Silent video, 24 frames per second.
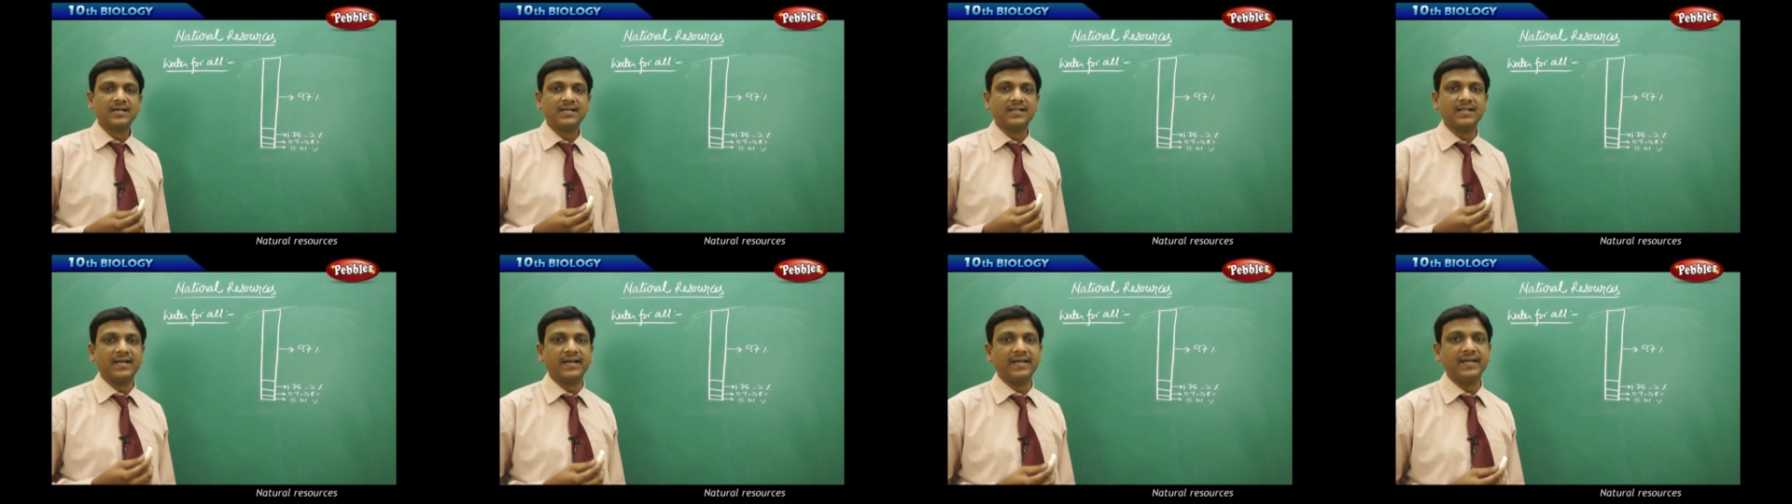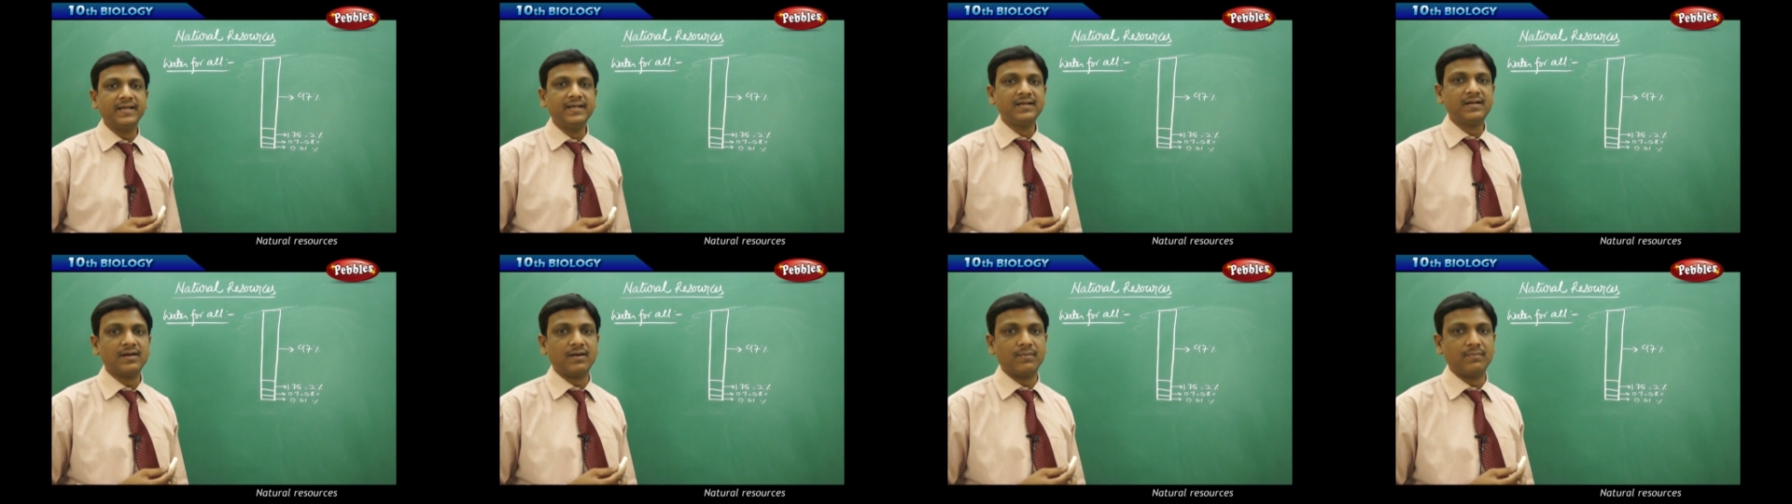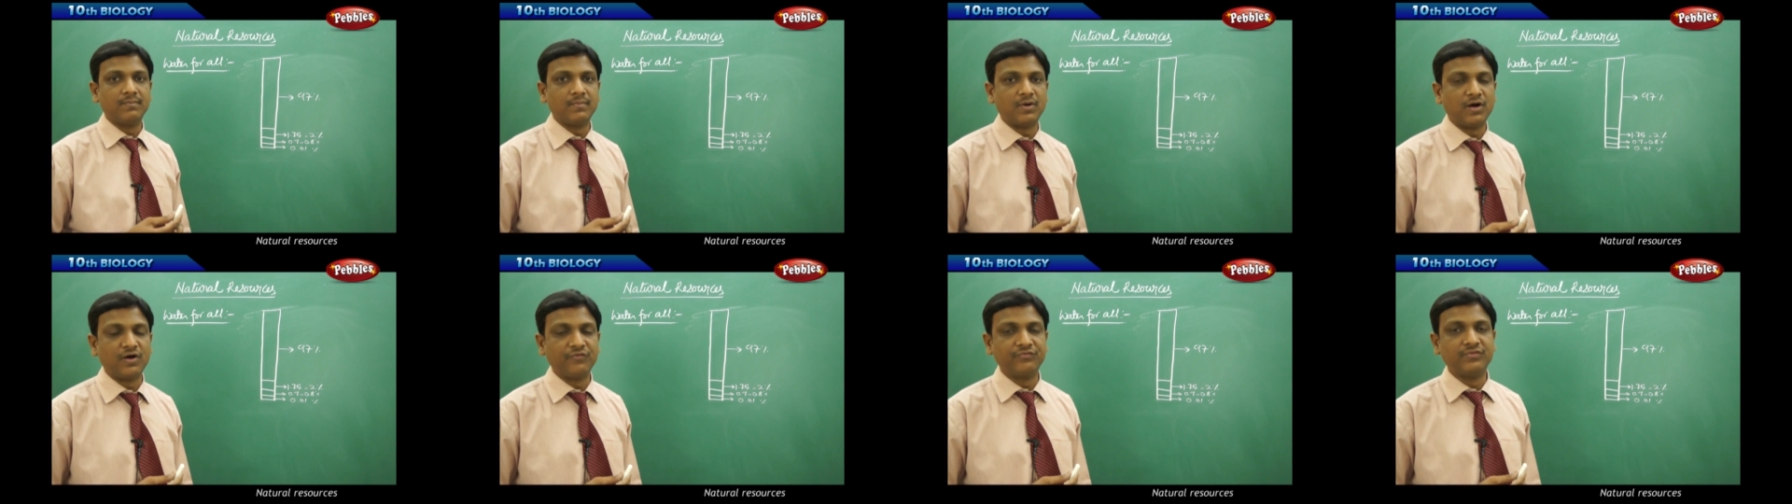the
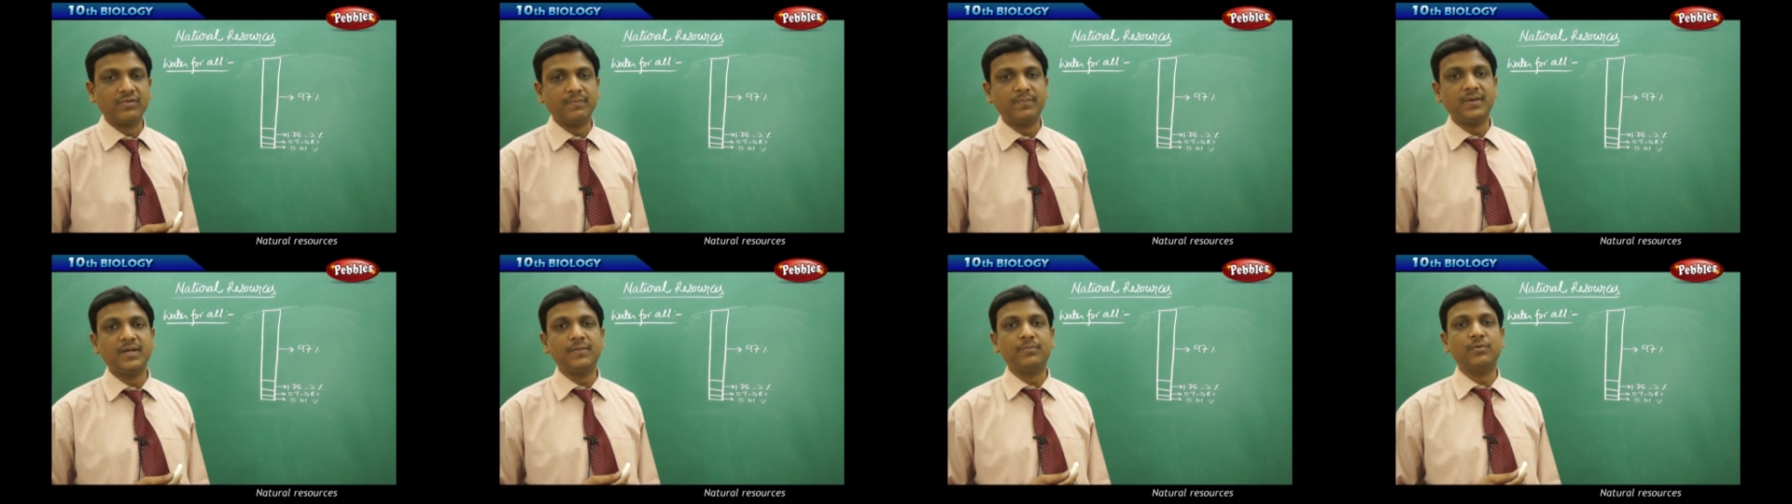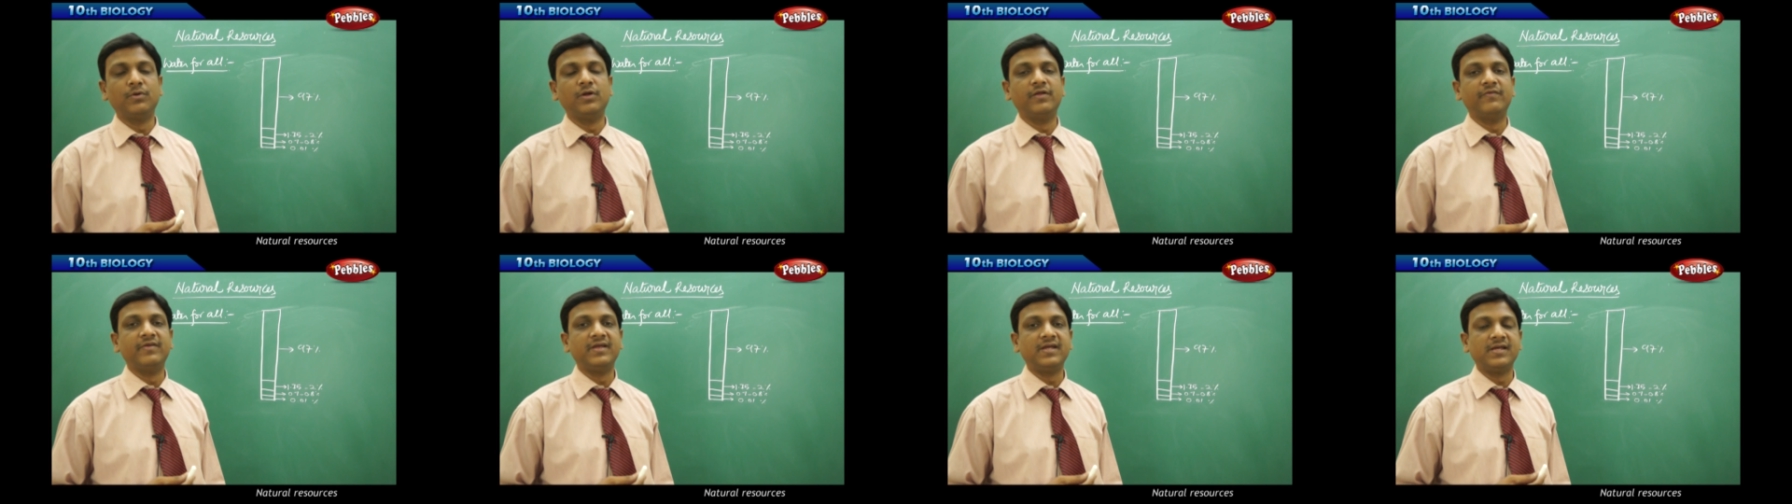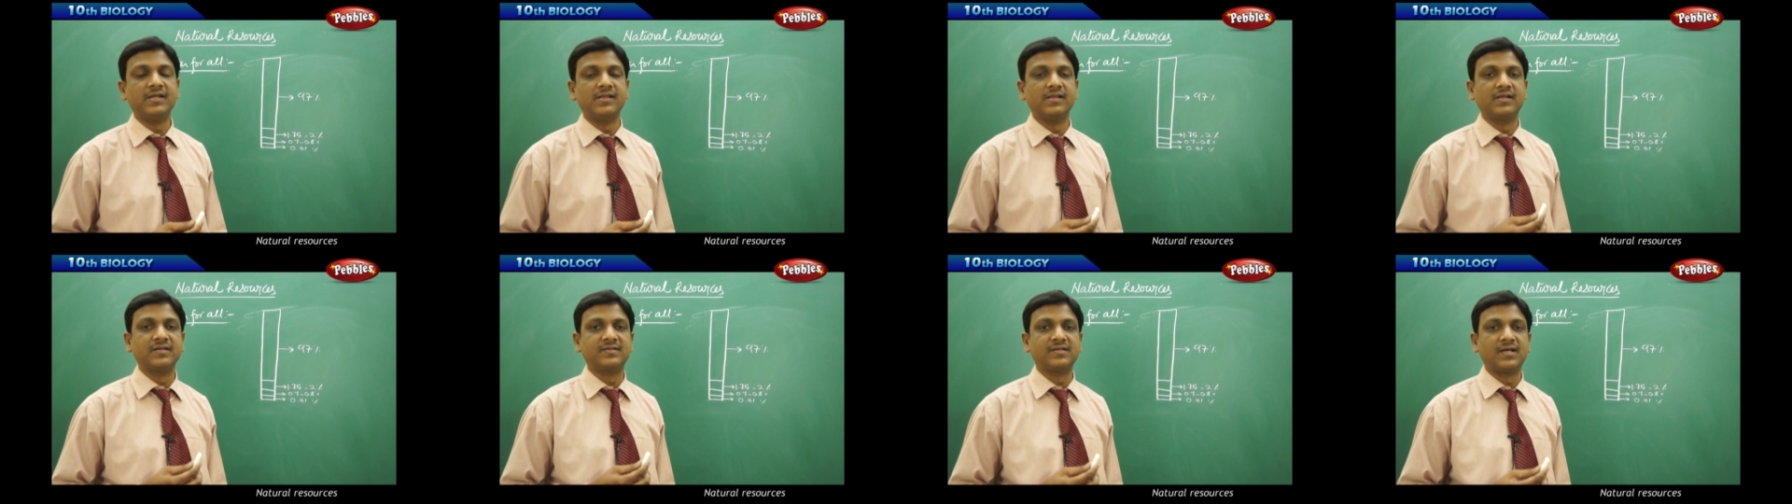income of the people living in the